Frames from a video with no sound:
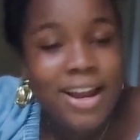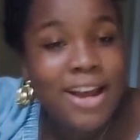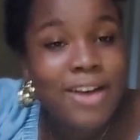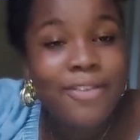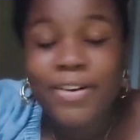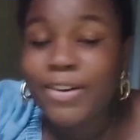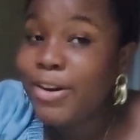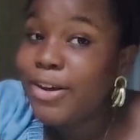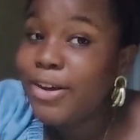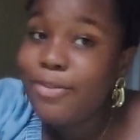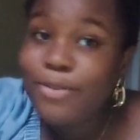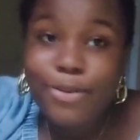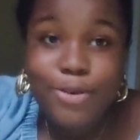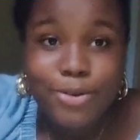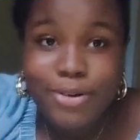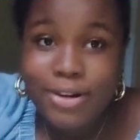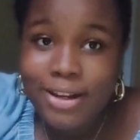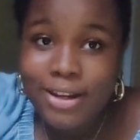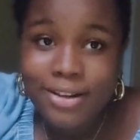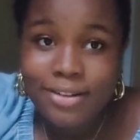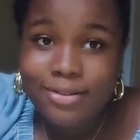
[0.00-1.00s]
But then we go
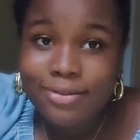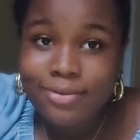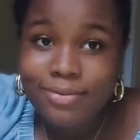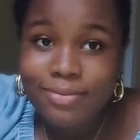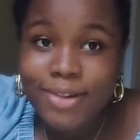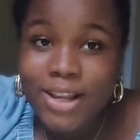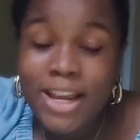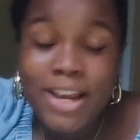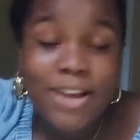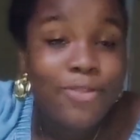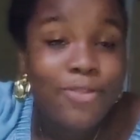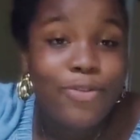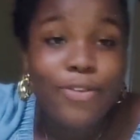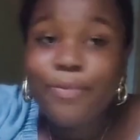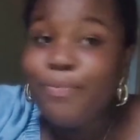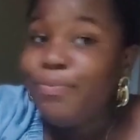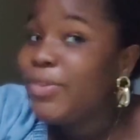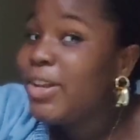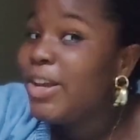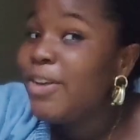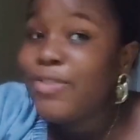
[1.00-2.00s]
there. If
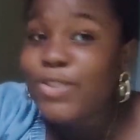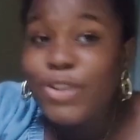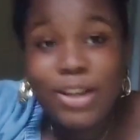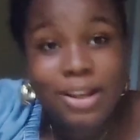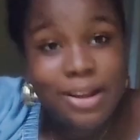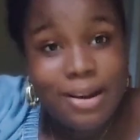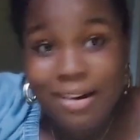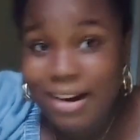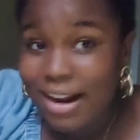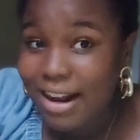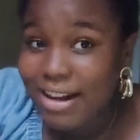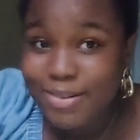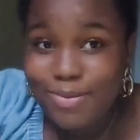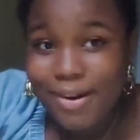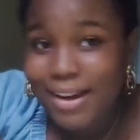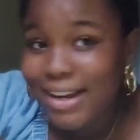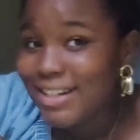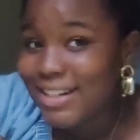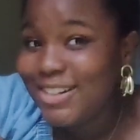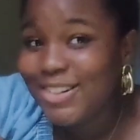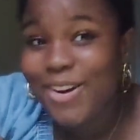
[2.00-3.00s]
it's only in the house
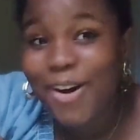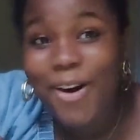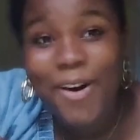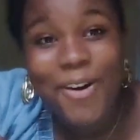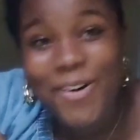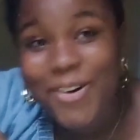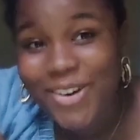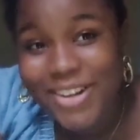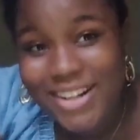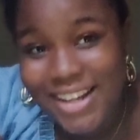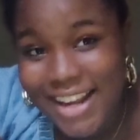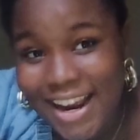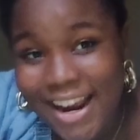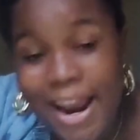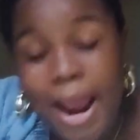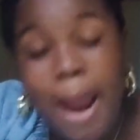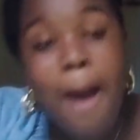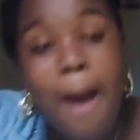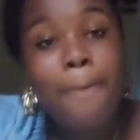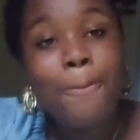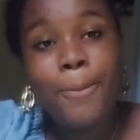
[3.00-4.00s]
spaghetti, don't go there.
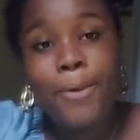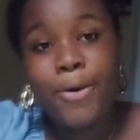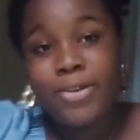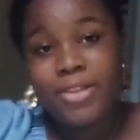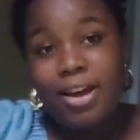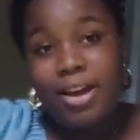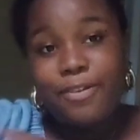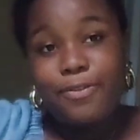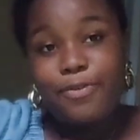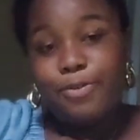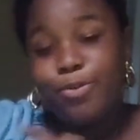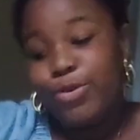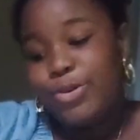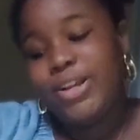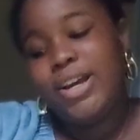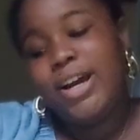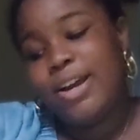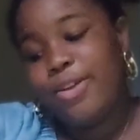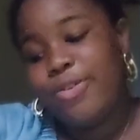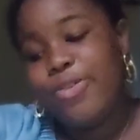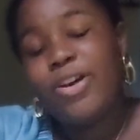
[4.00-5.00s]
Other food,
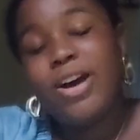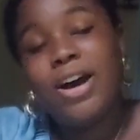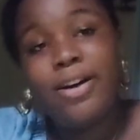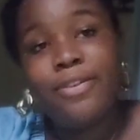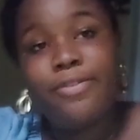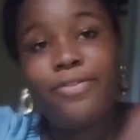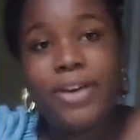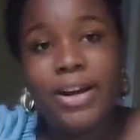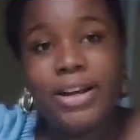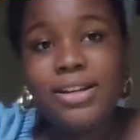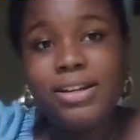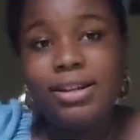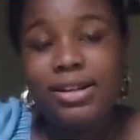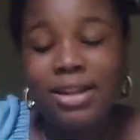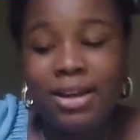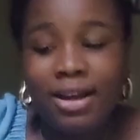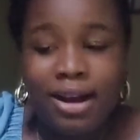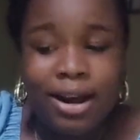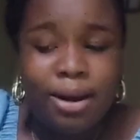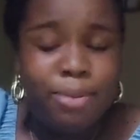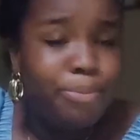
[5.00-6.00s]
yeah, you can find it
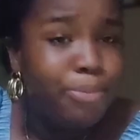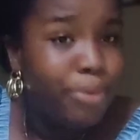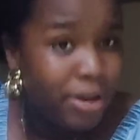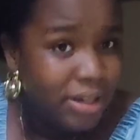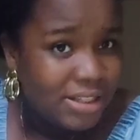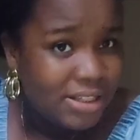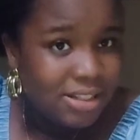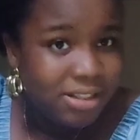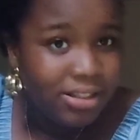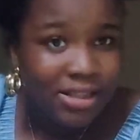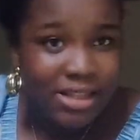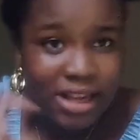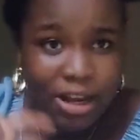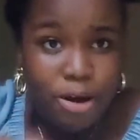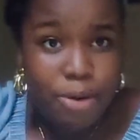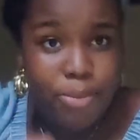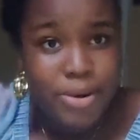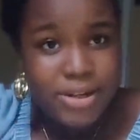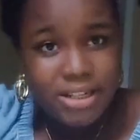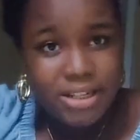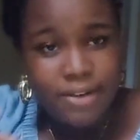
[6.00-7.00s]
there. And boys,
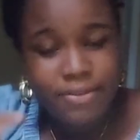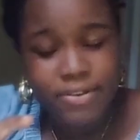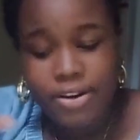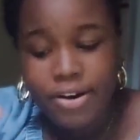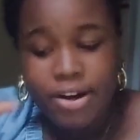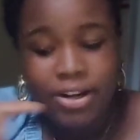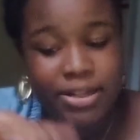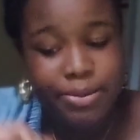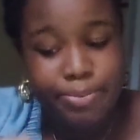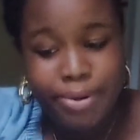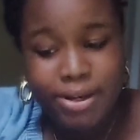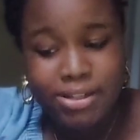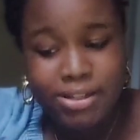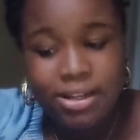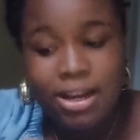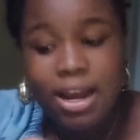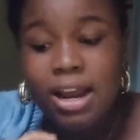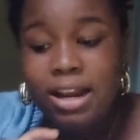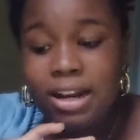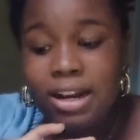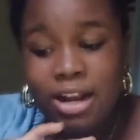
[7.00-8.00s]
second boys' cafeteria is the best.
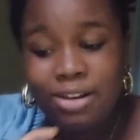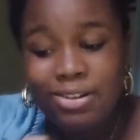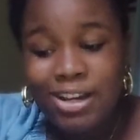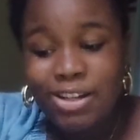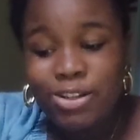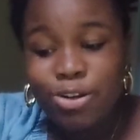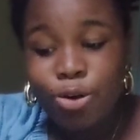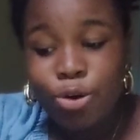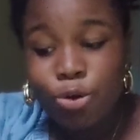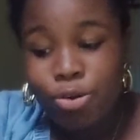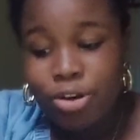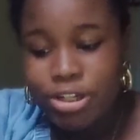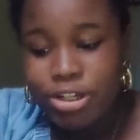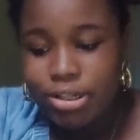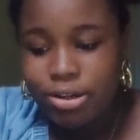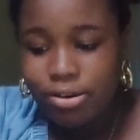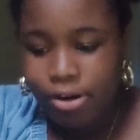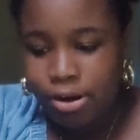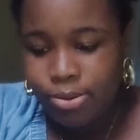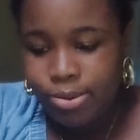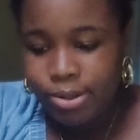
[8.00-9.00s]
That's like the most
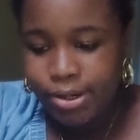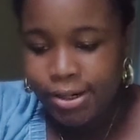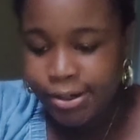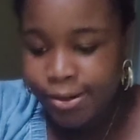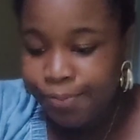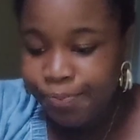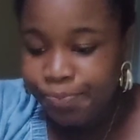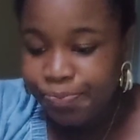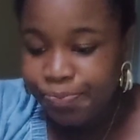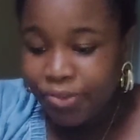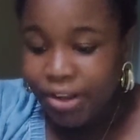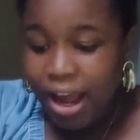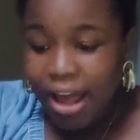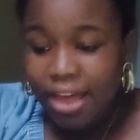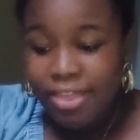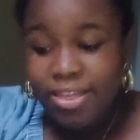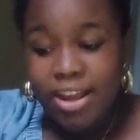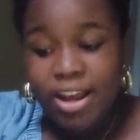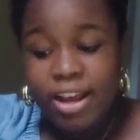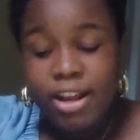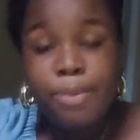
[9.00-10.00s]
crowded.
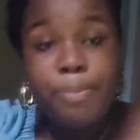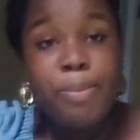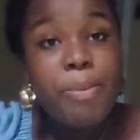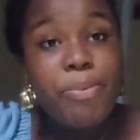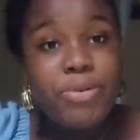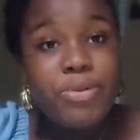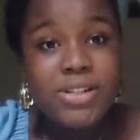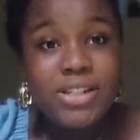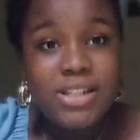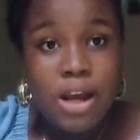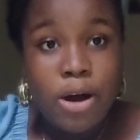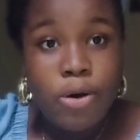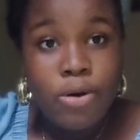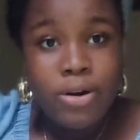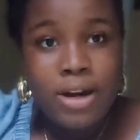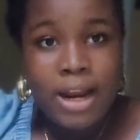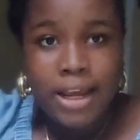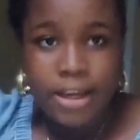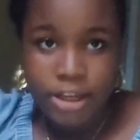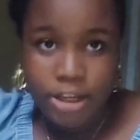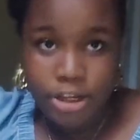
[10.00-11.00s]
And then people sell,
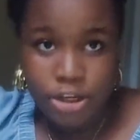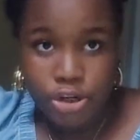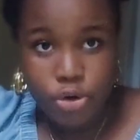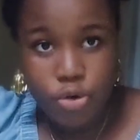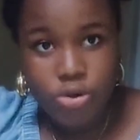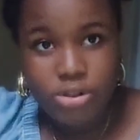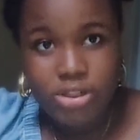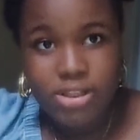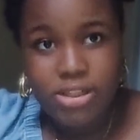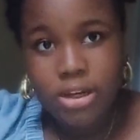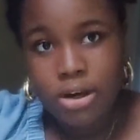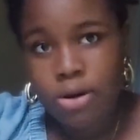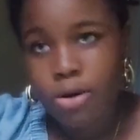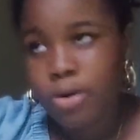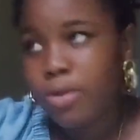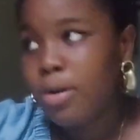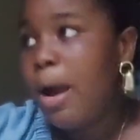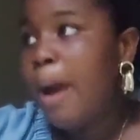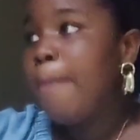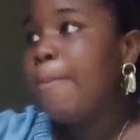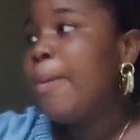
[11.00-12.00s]
like in the
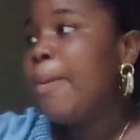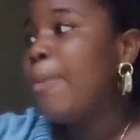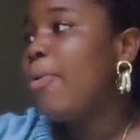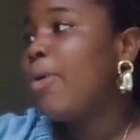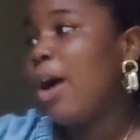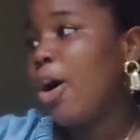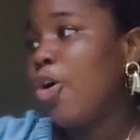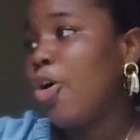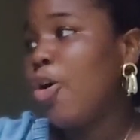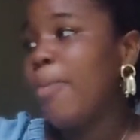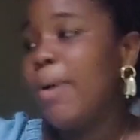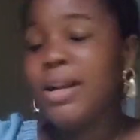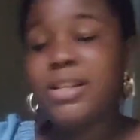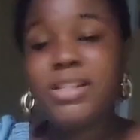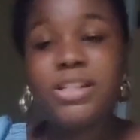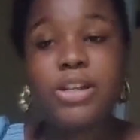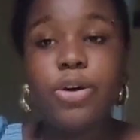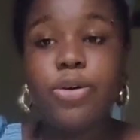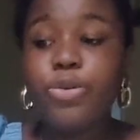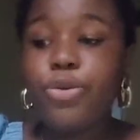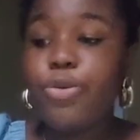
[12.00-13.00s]
hostel, people can come and
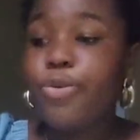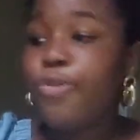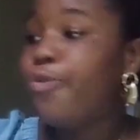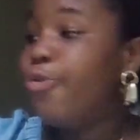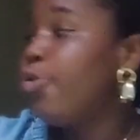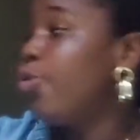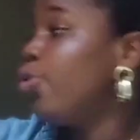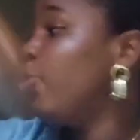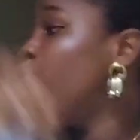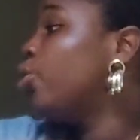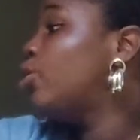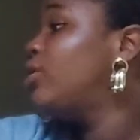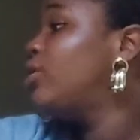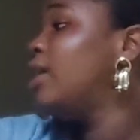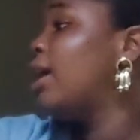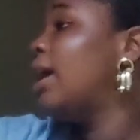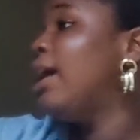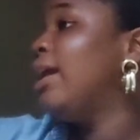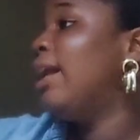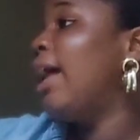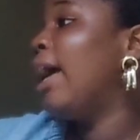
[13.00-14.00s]
sell you food.
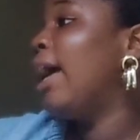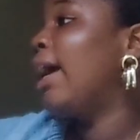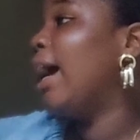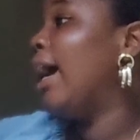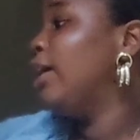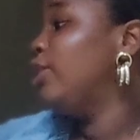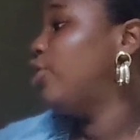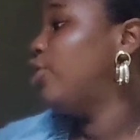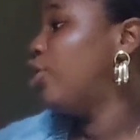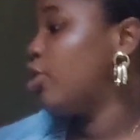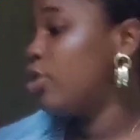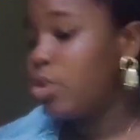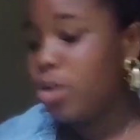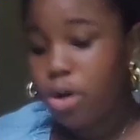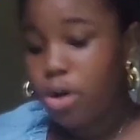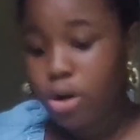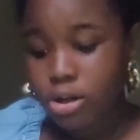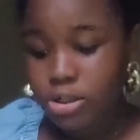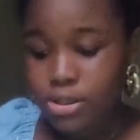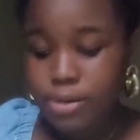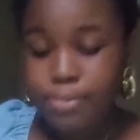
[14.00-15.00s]
Like, I just
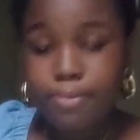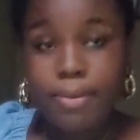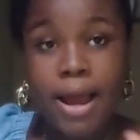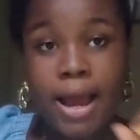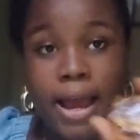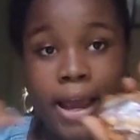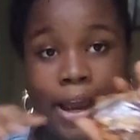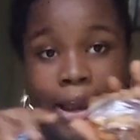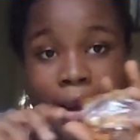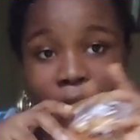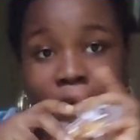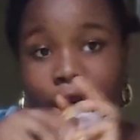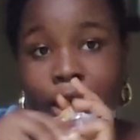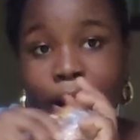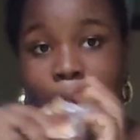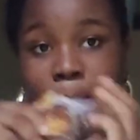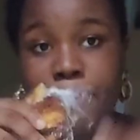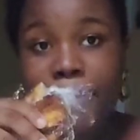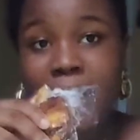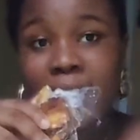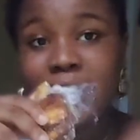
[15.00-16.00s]
got my
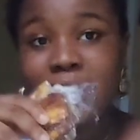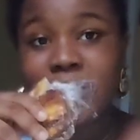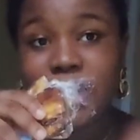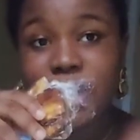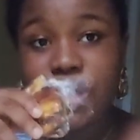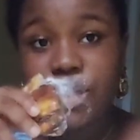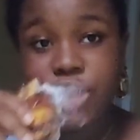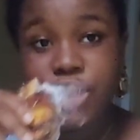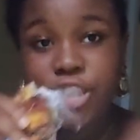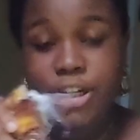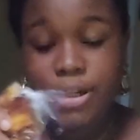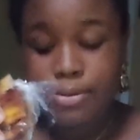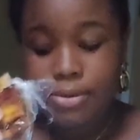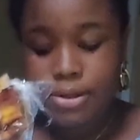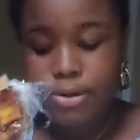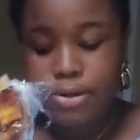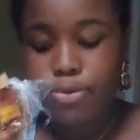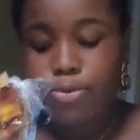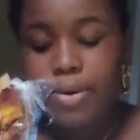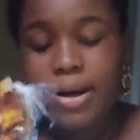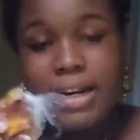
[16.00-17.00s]
plantain chips.
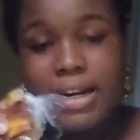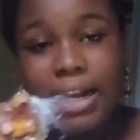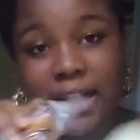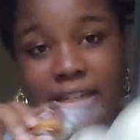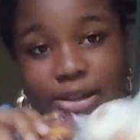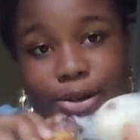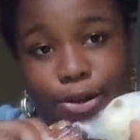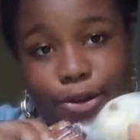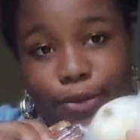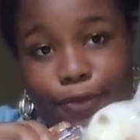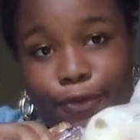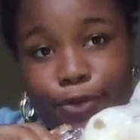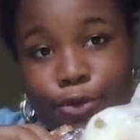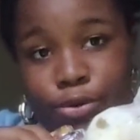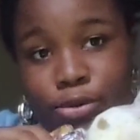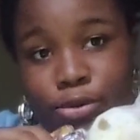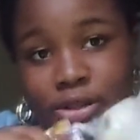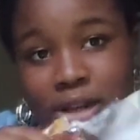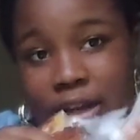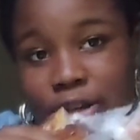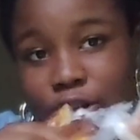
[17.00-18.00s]
The woman that sells
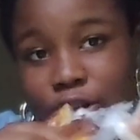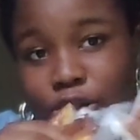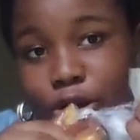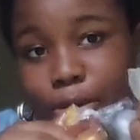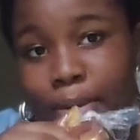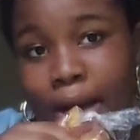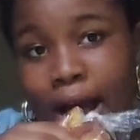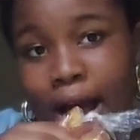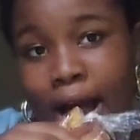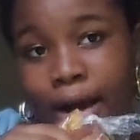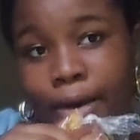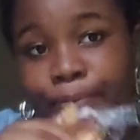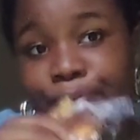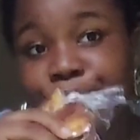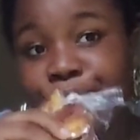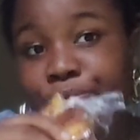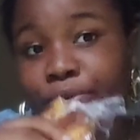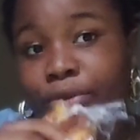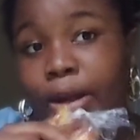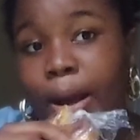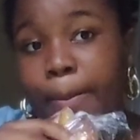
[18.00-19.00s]
fruits, I just got my
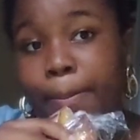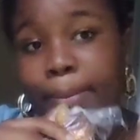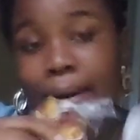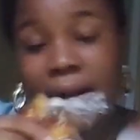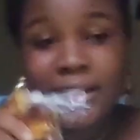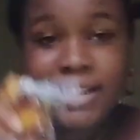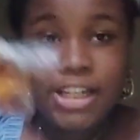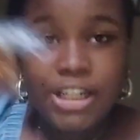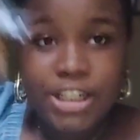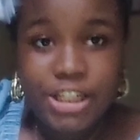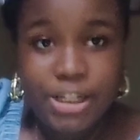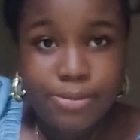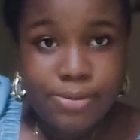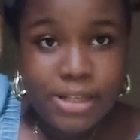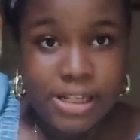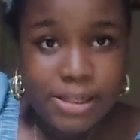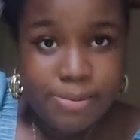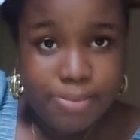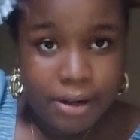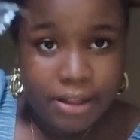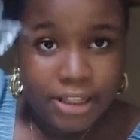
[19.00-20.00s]
plantain chips.
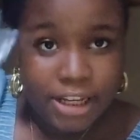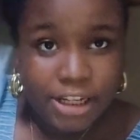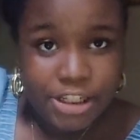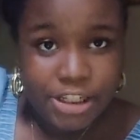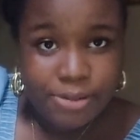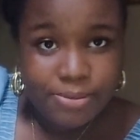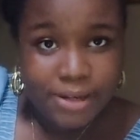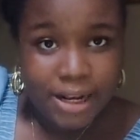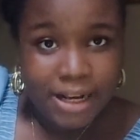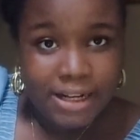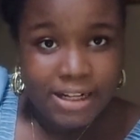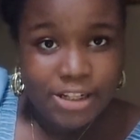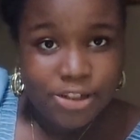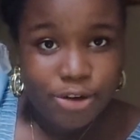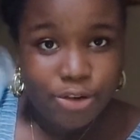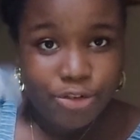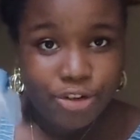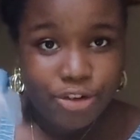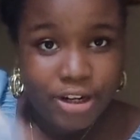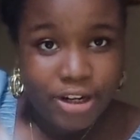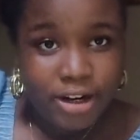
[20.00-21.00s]
This plantain chips like this
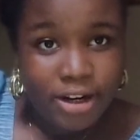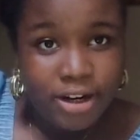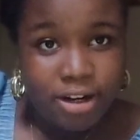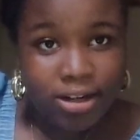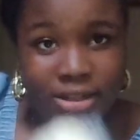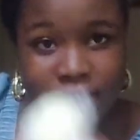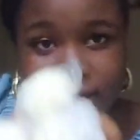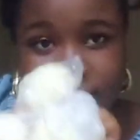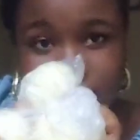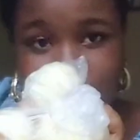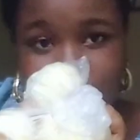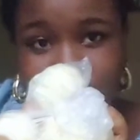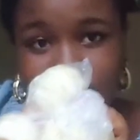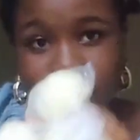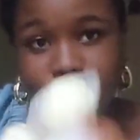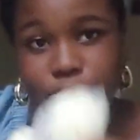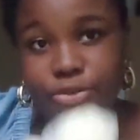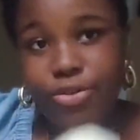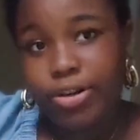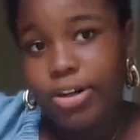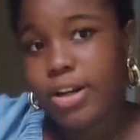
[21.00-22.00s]
100 naira. This is
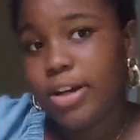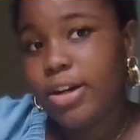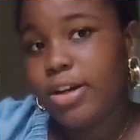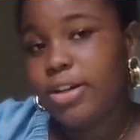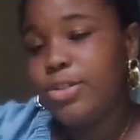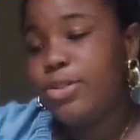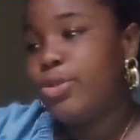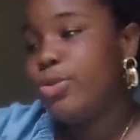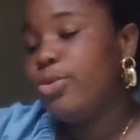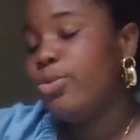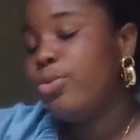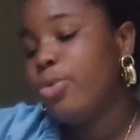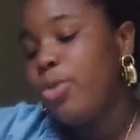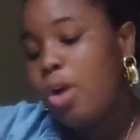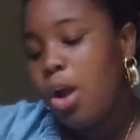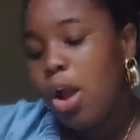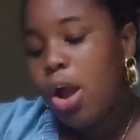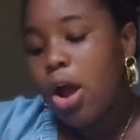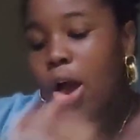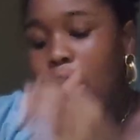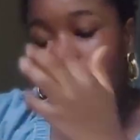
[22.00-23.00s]
100 naira too.
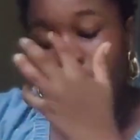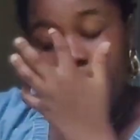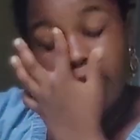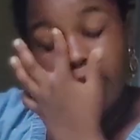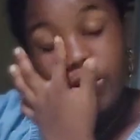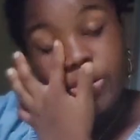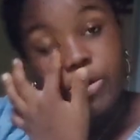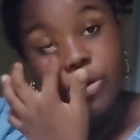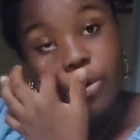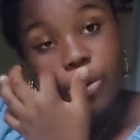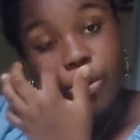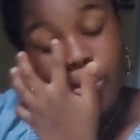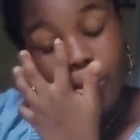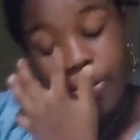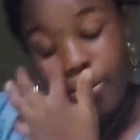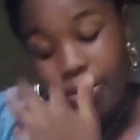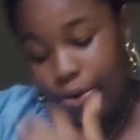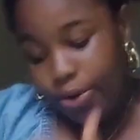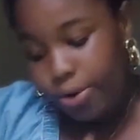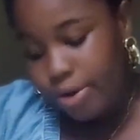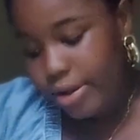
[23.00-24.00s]

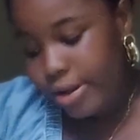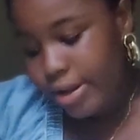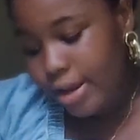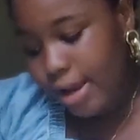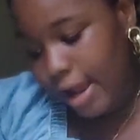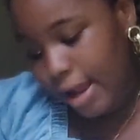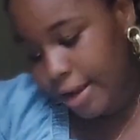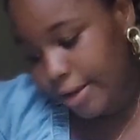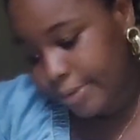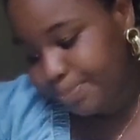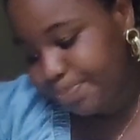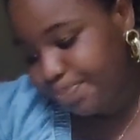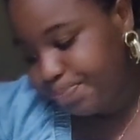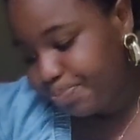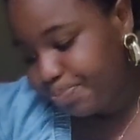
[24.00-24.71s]
So, yeah.